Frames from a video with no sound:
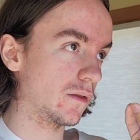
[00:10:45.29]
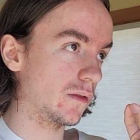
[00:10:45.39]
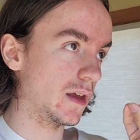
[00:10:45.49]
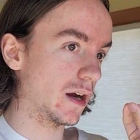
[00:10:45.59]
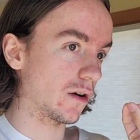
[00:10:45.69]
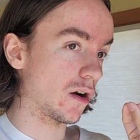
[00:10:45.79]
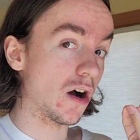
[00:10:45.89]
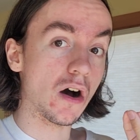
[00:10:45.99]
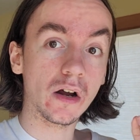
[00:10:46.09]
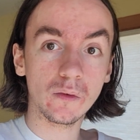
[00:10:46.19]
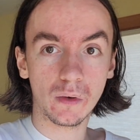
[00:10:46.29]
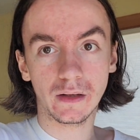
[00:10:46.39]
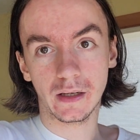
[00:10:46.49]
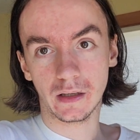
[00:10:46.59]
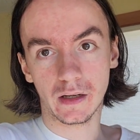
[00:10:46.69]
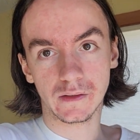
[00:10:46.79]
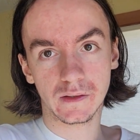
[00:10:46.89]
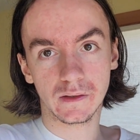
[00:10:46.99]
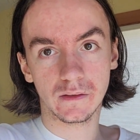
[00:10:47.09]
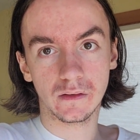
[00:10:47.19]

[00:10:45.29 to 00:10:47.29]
their unwillingness